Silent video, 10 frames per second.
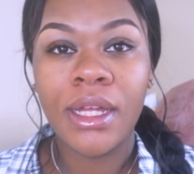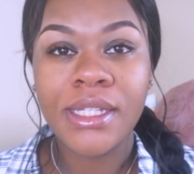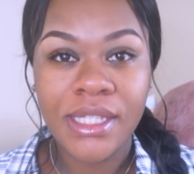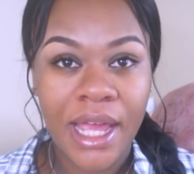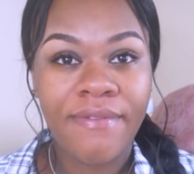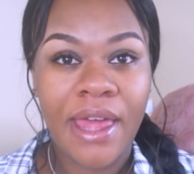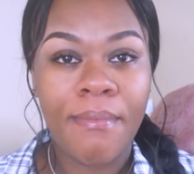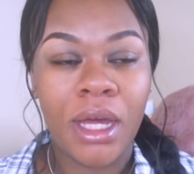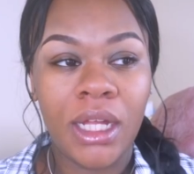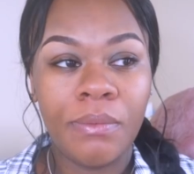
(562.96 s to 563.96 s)
save
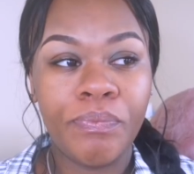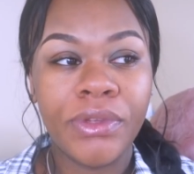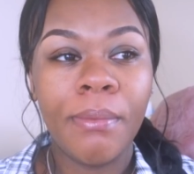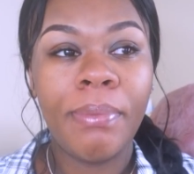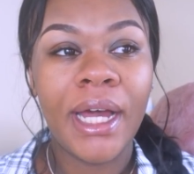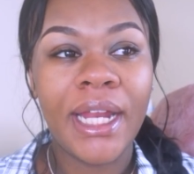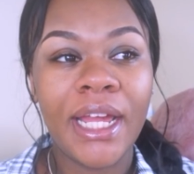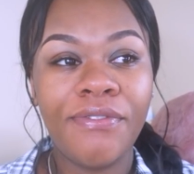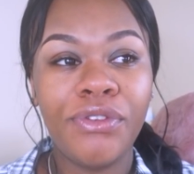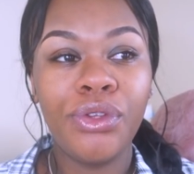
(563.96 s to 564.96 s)
that money. But
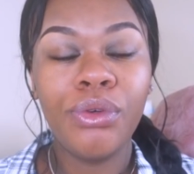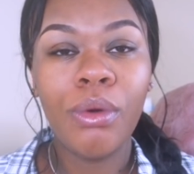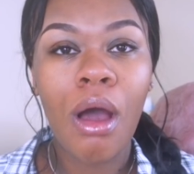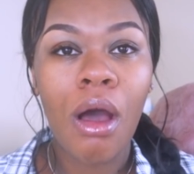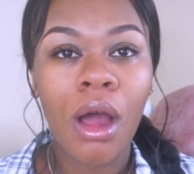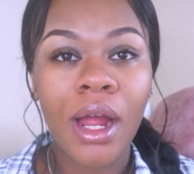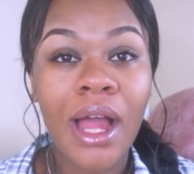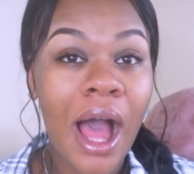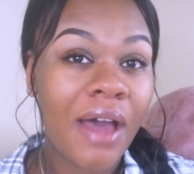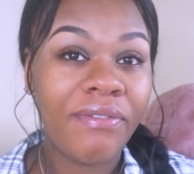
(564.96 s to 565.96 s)
if you are
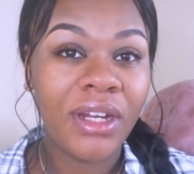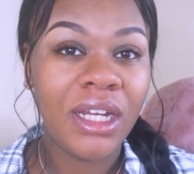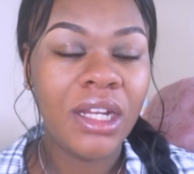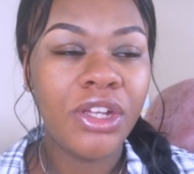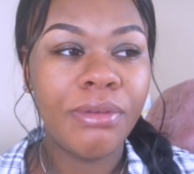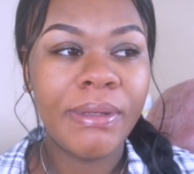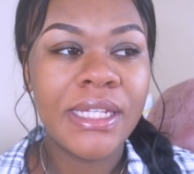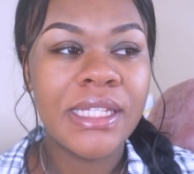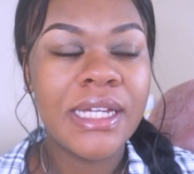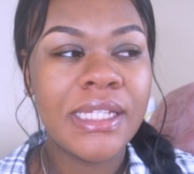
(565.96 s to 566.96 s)
confident in your
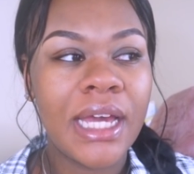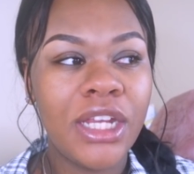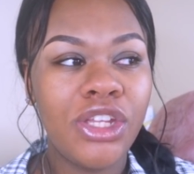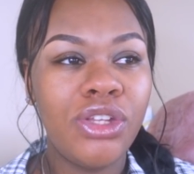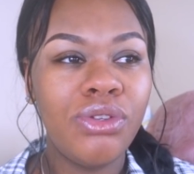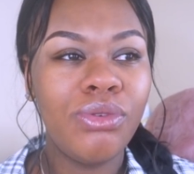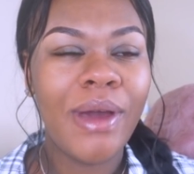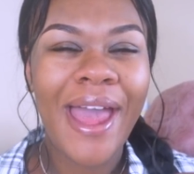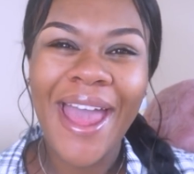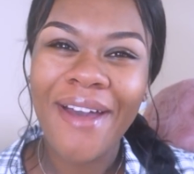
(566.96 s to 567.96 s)
business and you
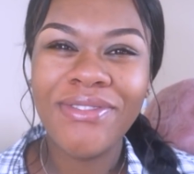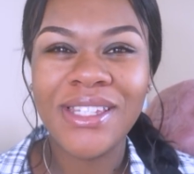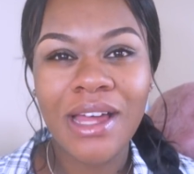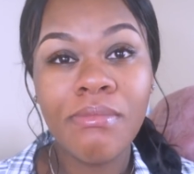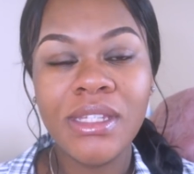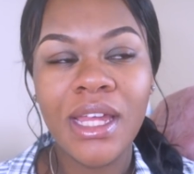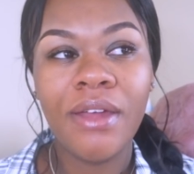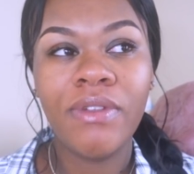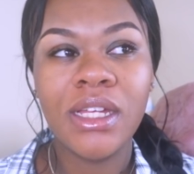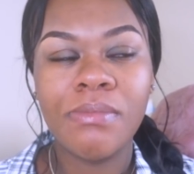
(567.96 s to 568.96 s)
have some
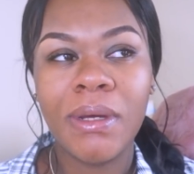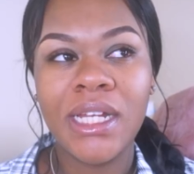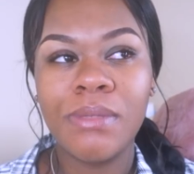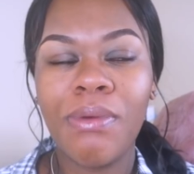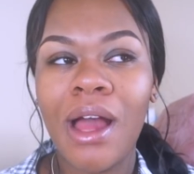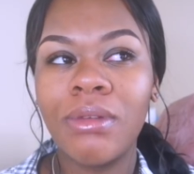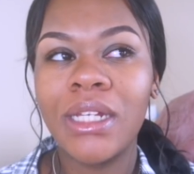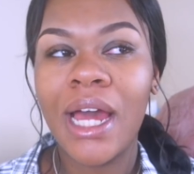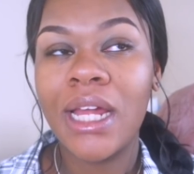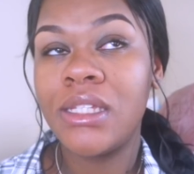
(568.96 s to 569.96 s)
savings, but it's probably
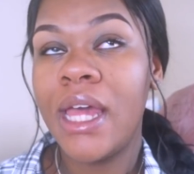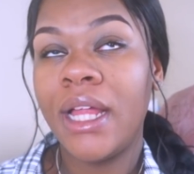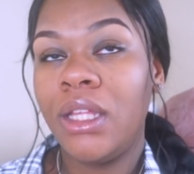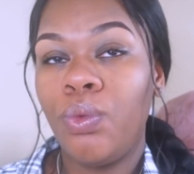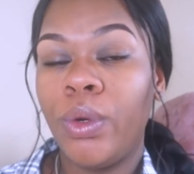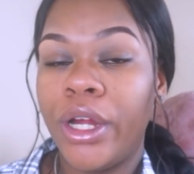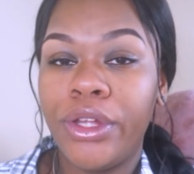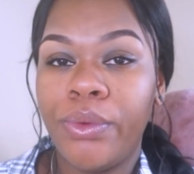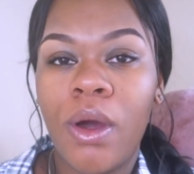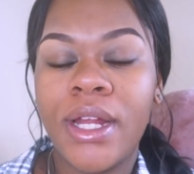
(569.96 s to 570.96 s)
not exactly where
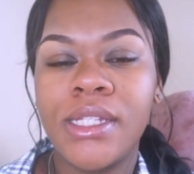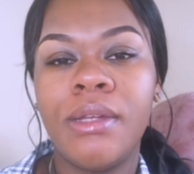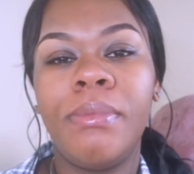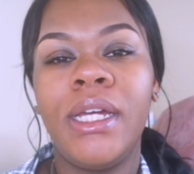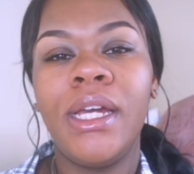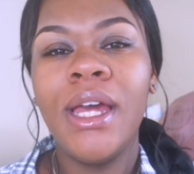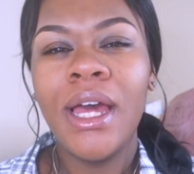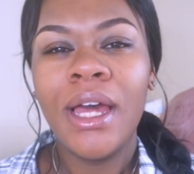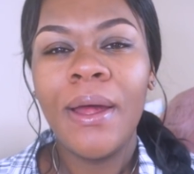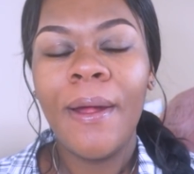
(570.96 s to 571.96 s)
you want it to be,
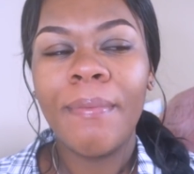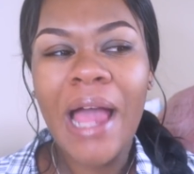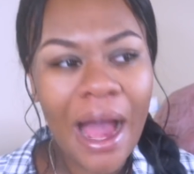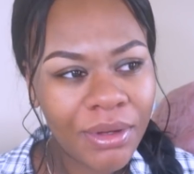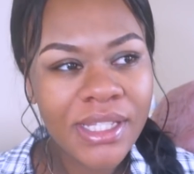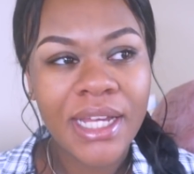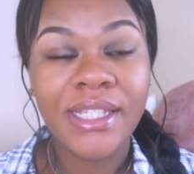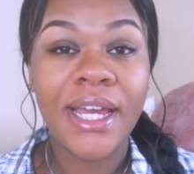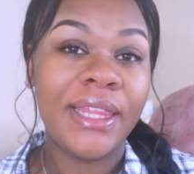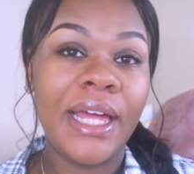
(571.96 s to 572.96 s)
I would say
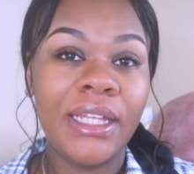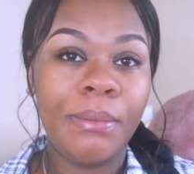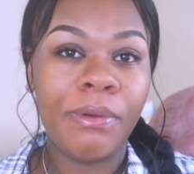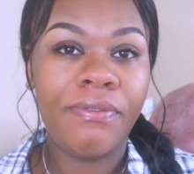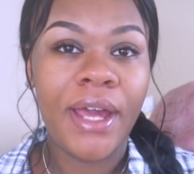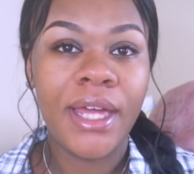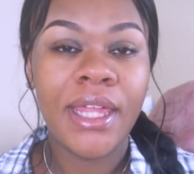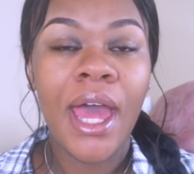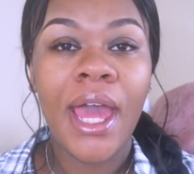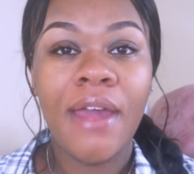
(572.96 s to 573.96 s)
take that leap of faith.
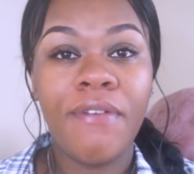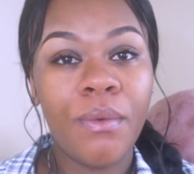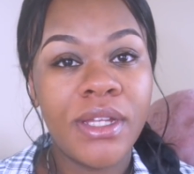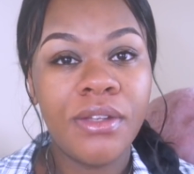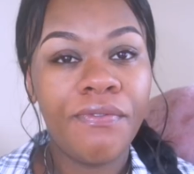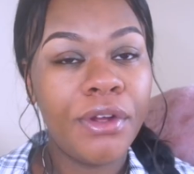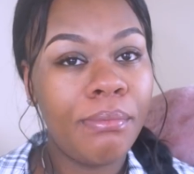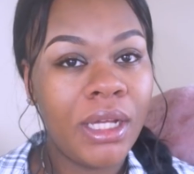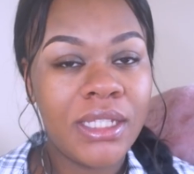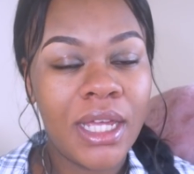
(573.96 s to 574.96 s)
If it wasn't for
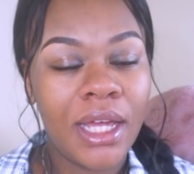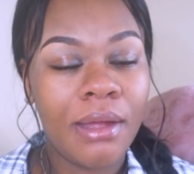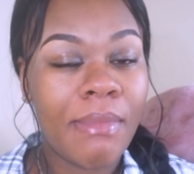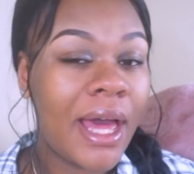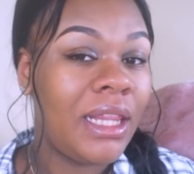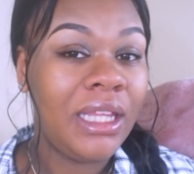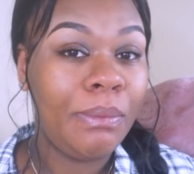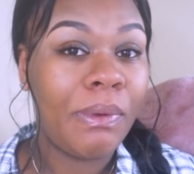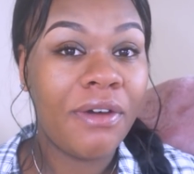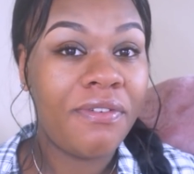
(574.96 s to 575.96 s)
me taking my
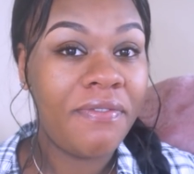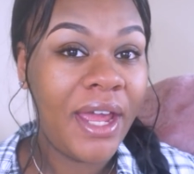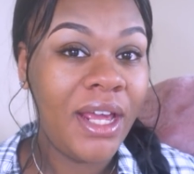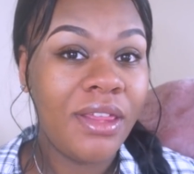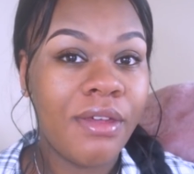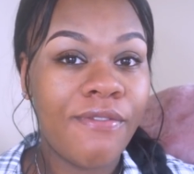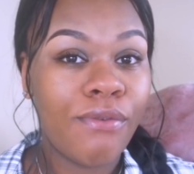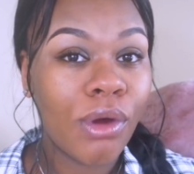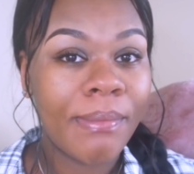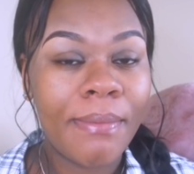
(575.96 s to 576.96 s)
leap of faith
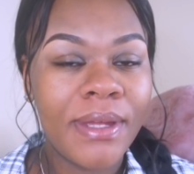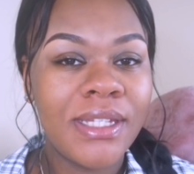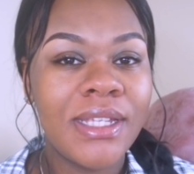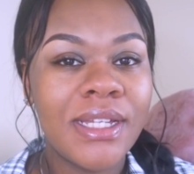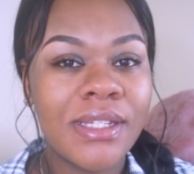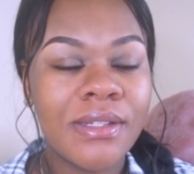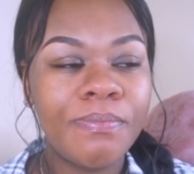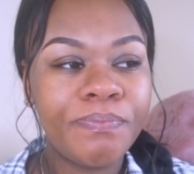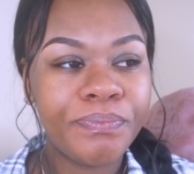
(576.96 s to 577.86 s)
for my business,